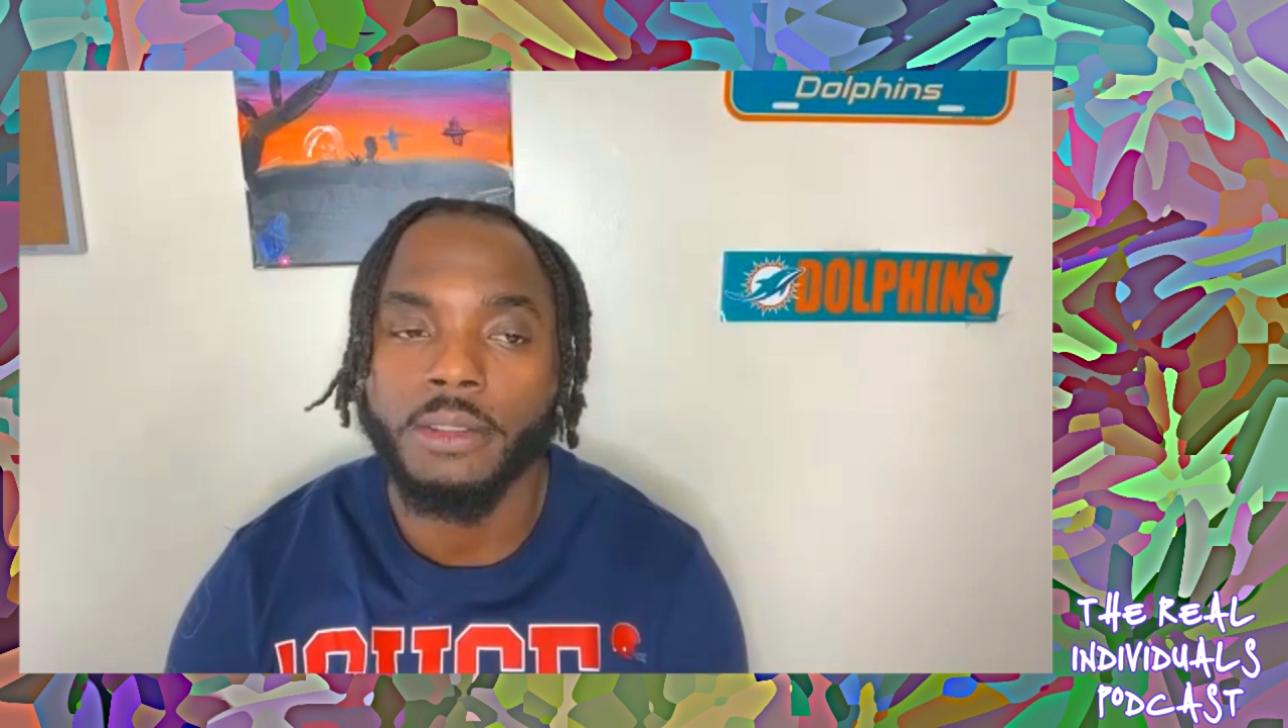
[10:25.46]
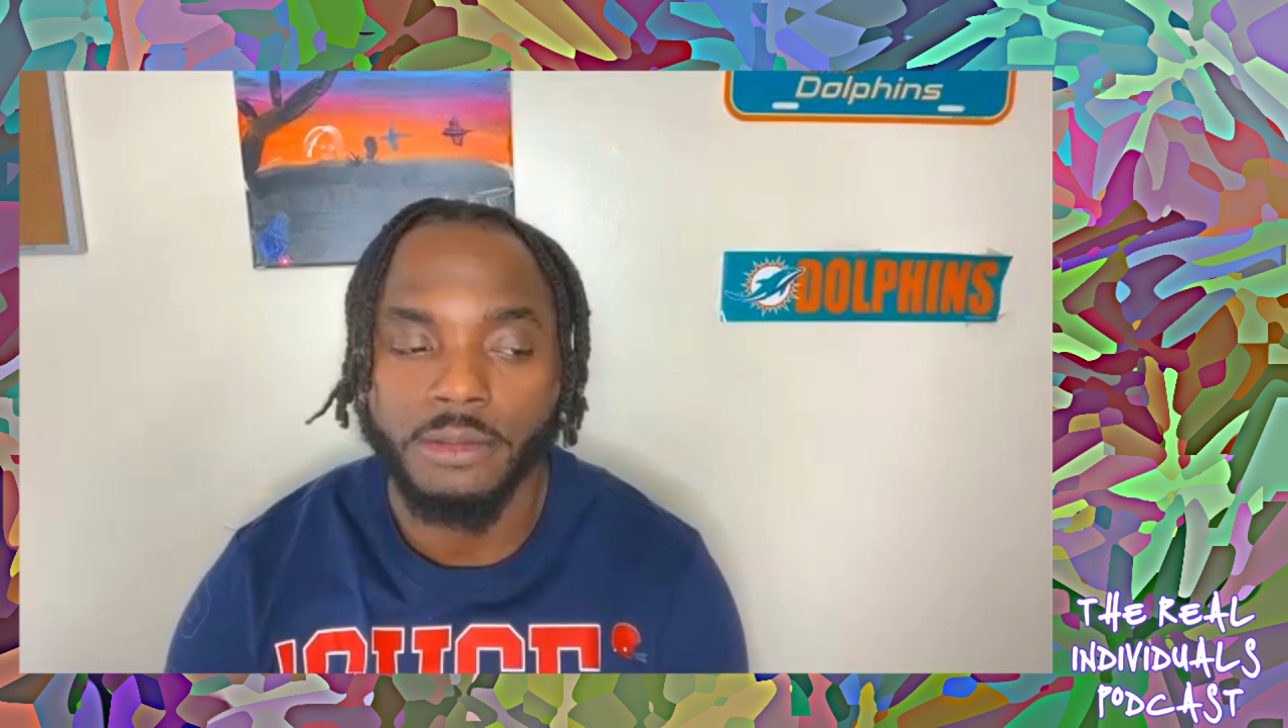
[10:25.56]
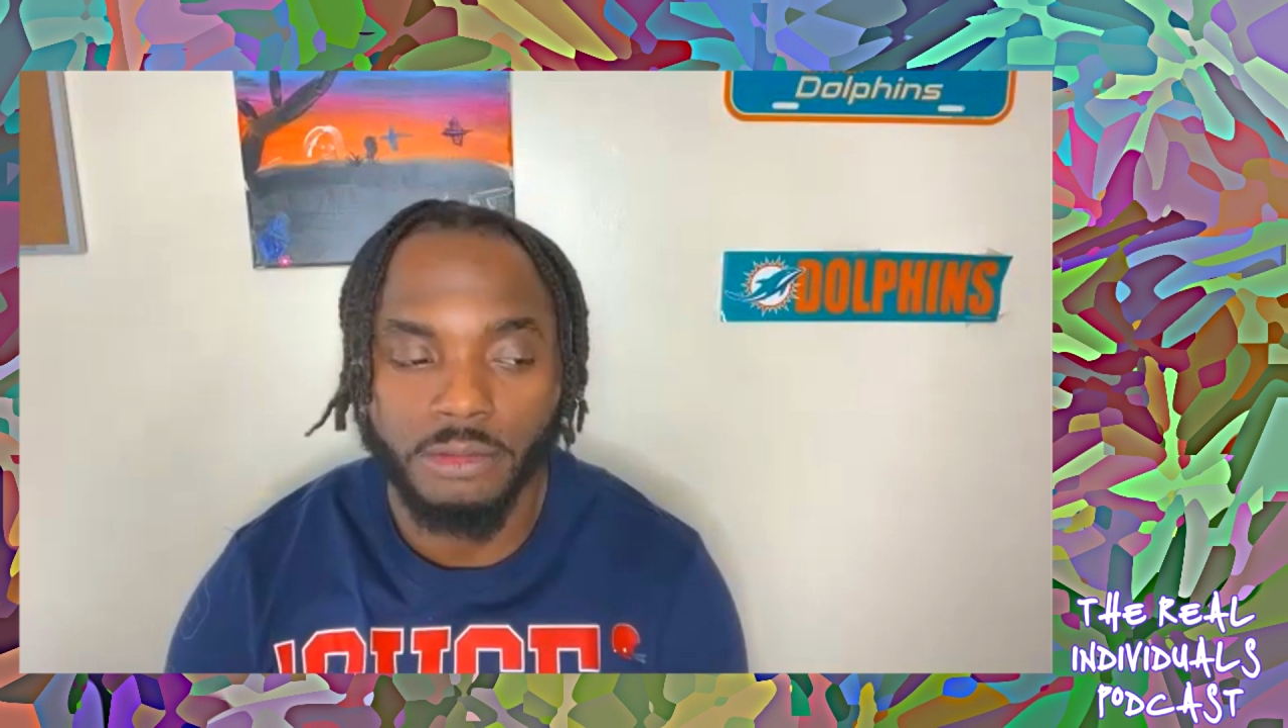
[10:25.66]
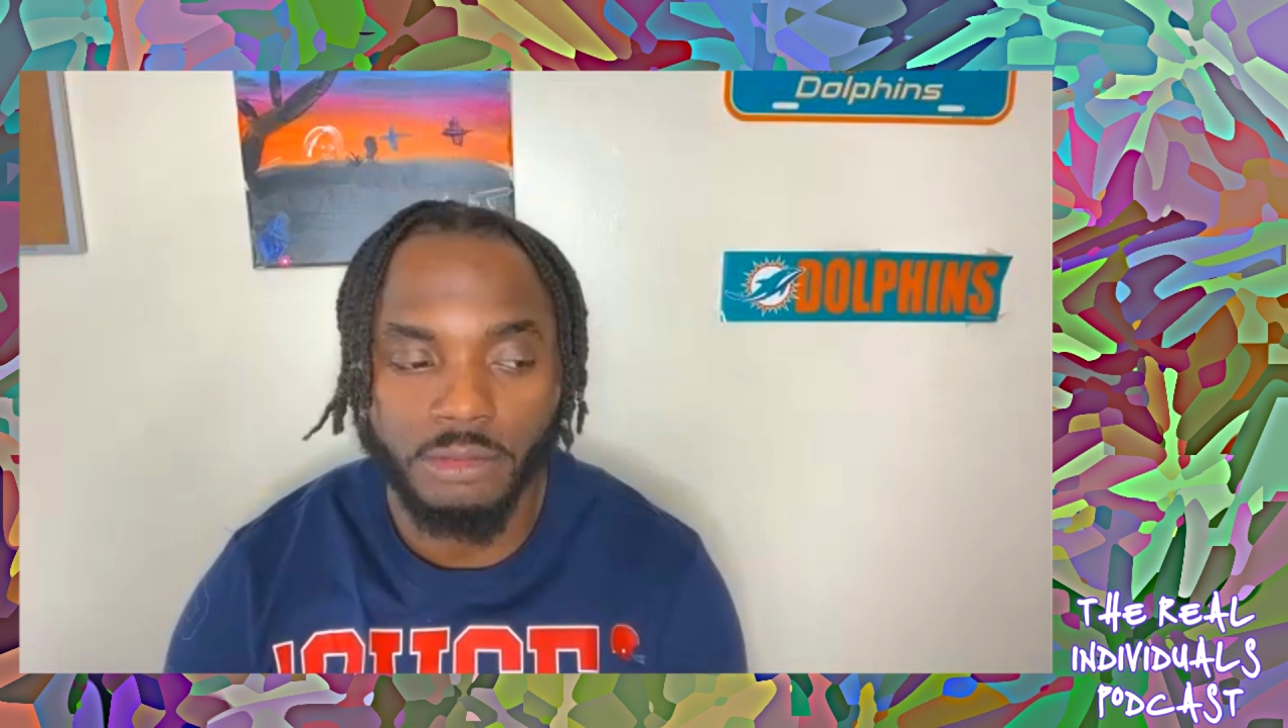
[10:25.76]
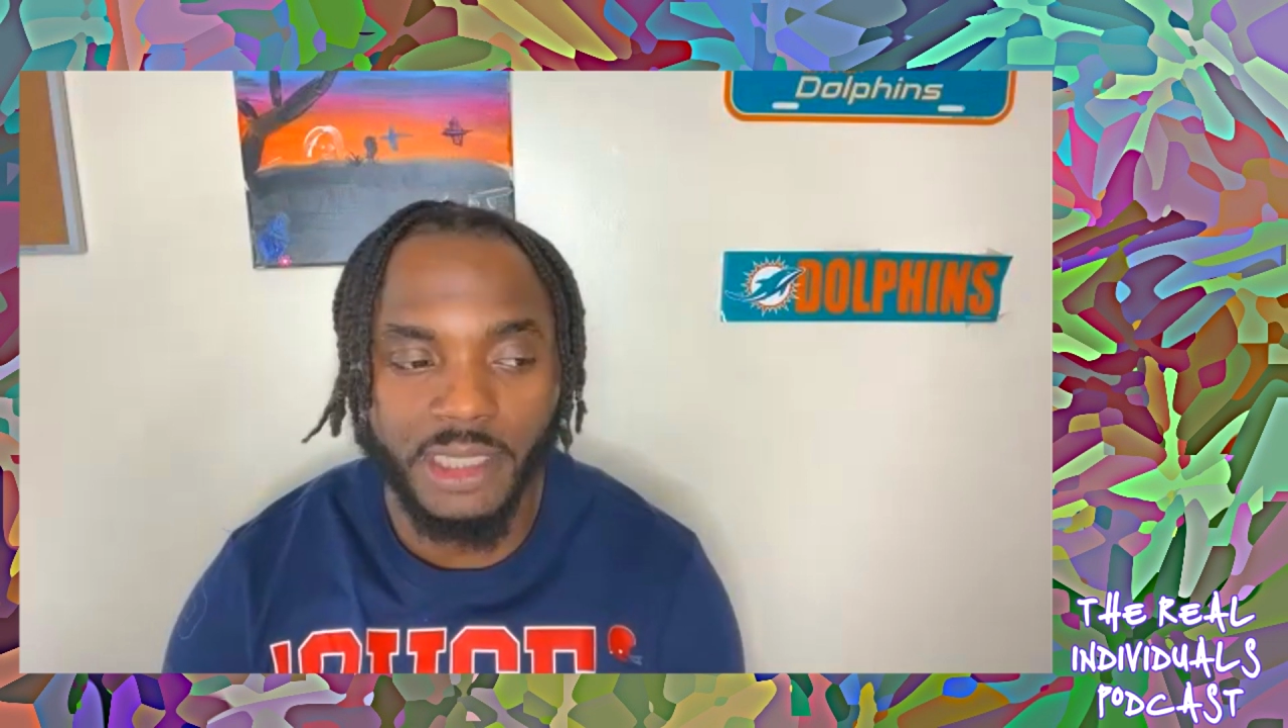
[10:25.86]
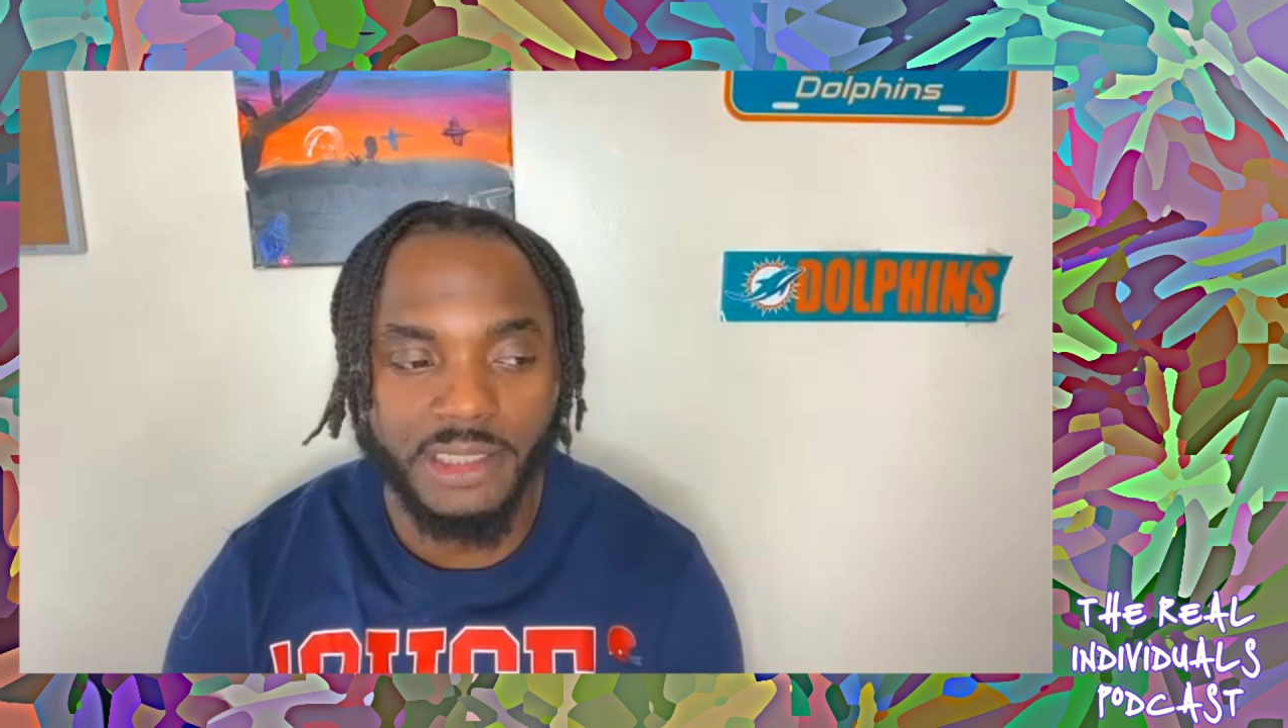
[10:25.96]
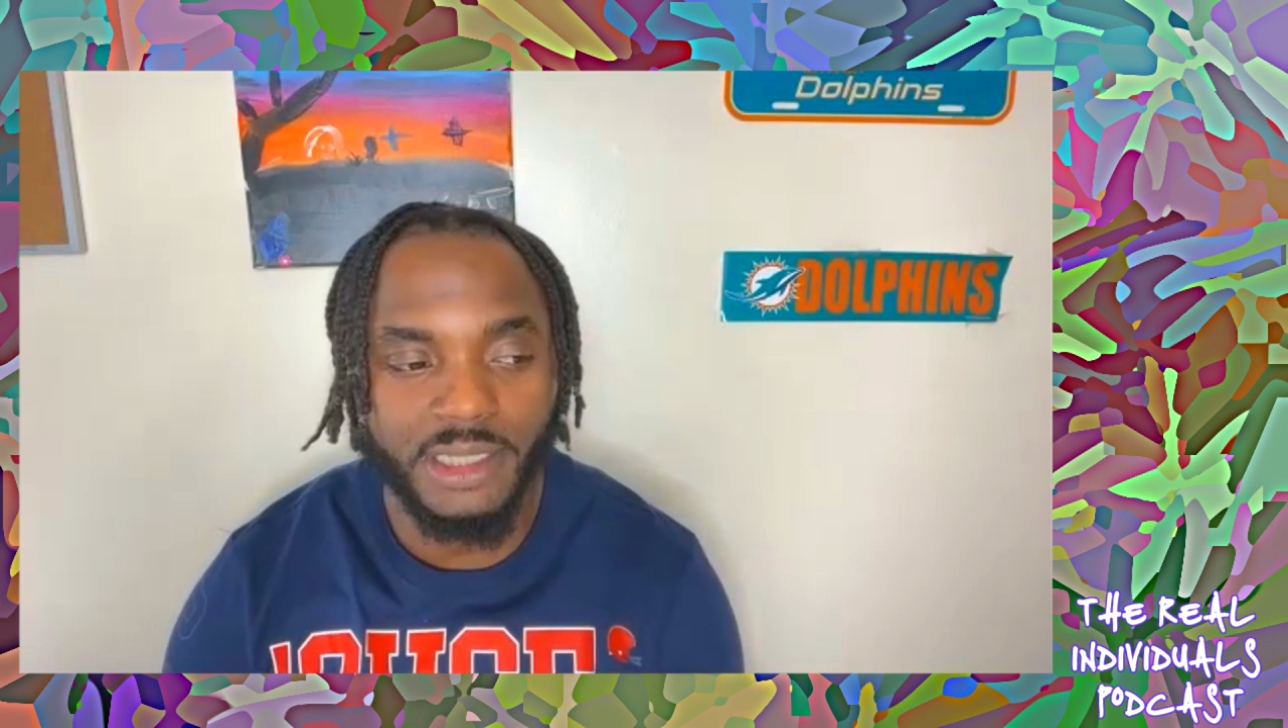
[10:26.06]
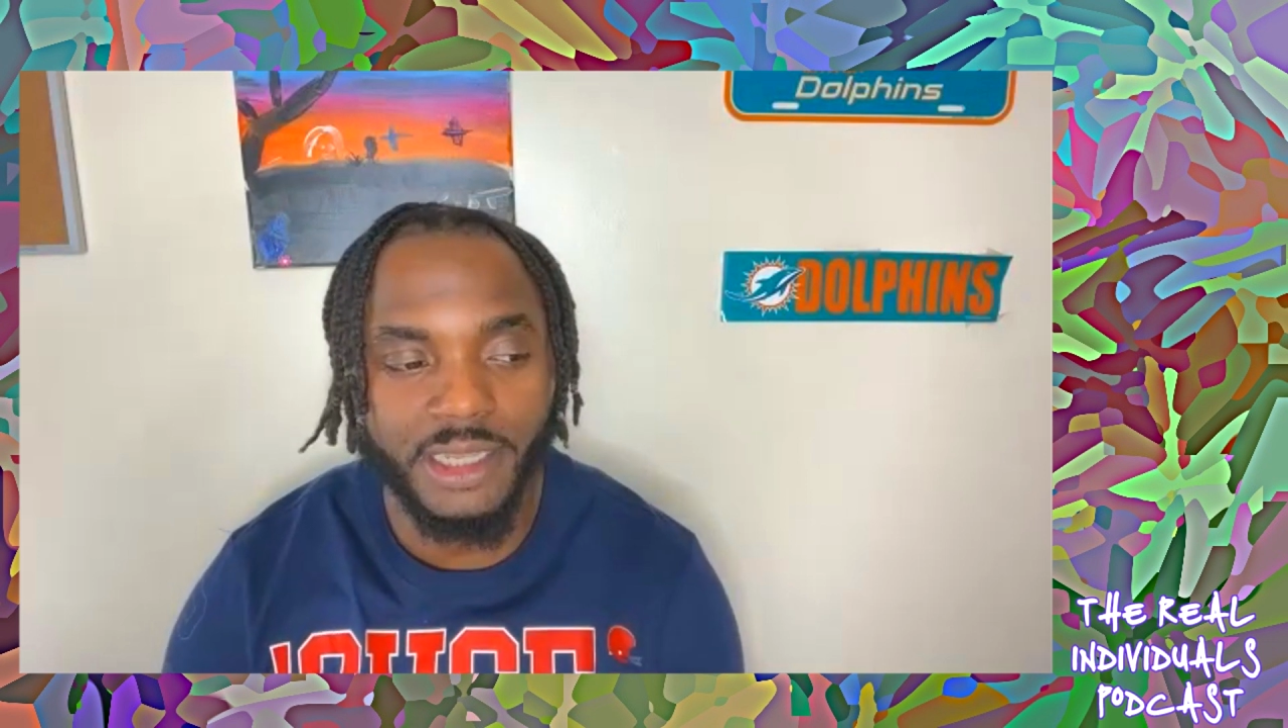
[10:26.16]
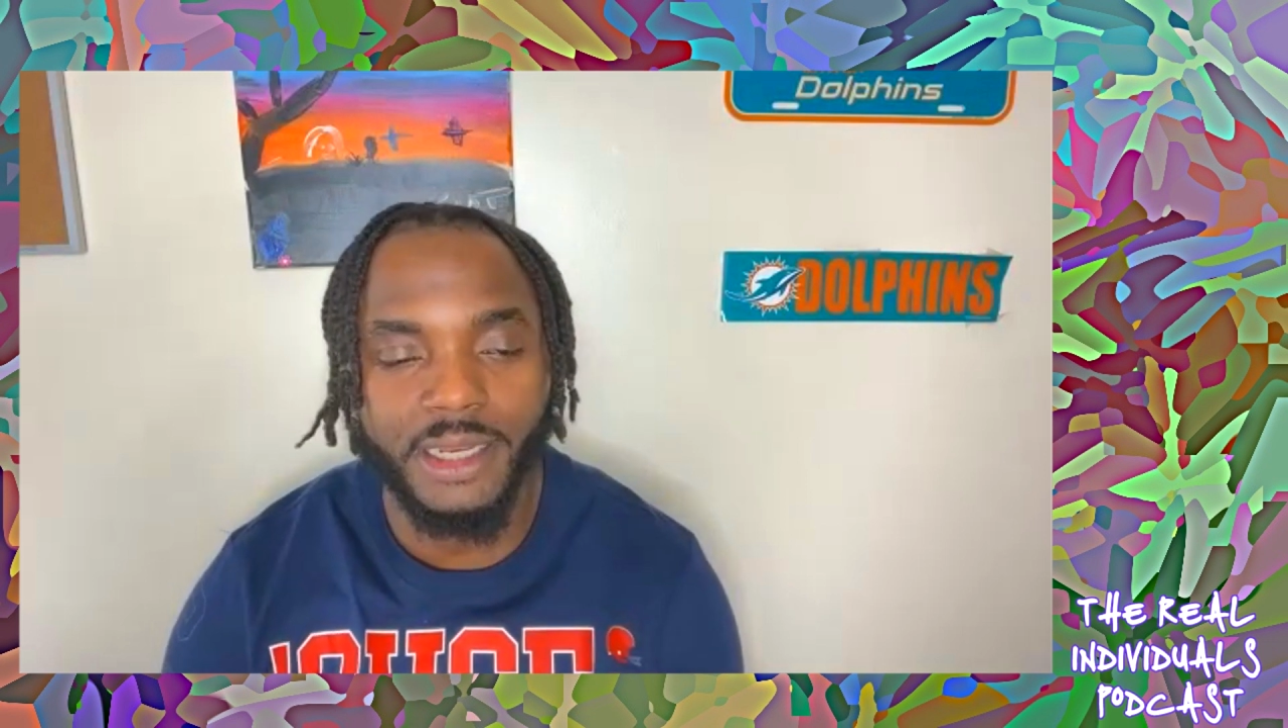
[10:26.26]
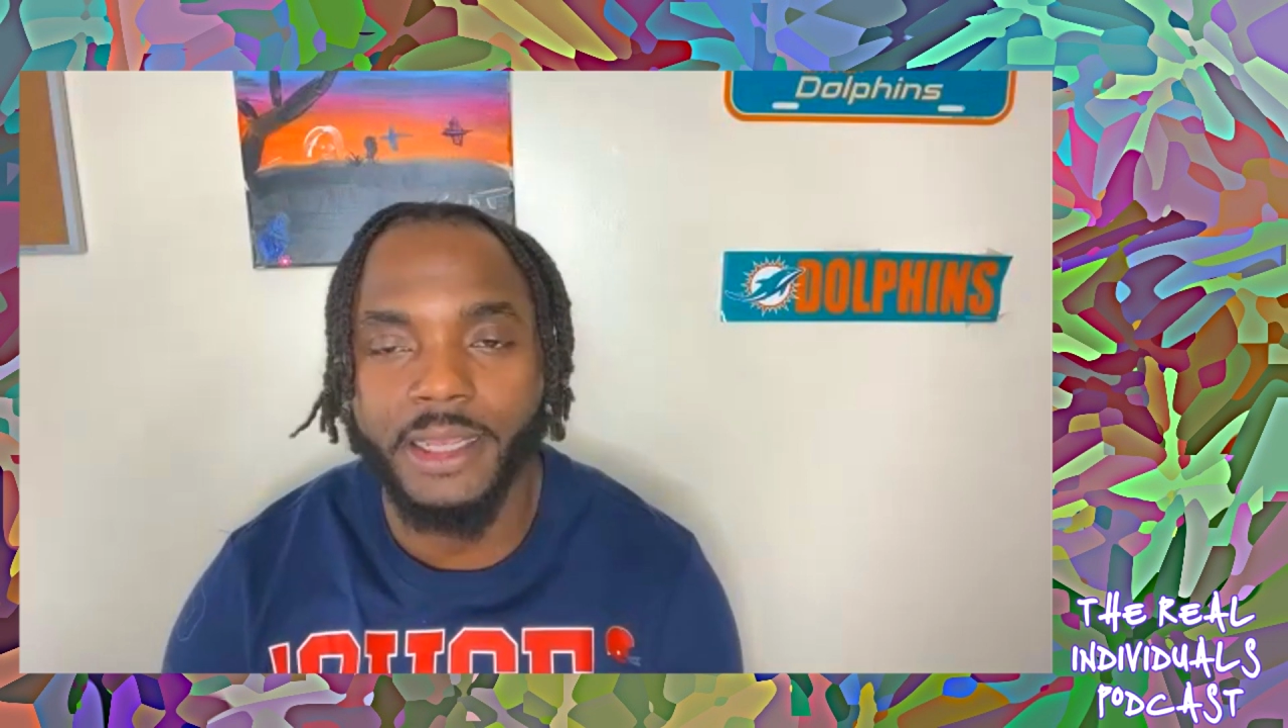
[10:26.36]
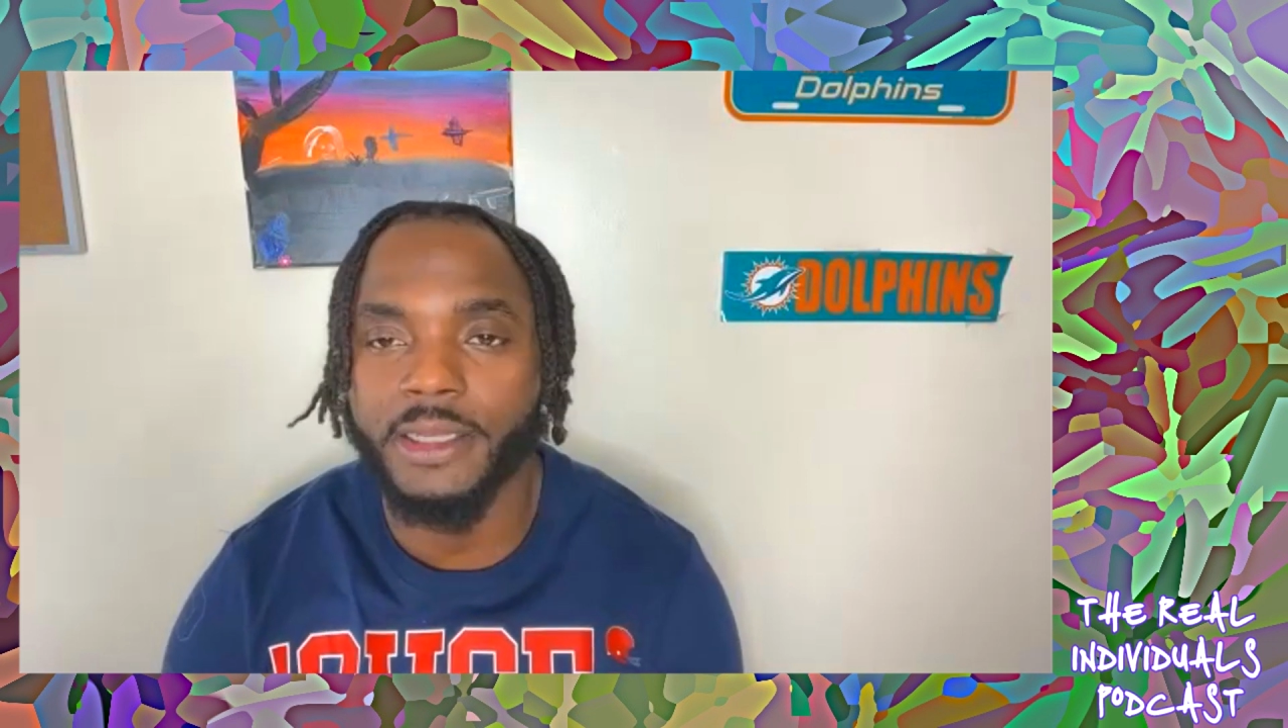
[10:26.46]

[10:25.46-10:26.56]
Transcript: they say that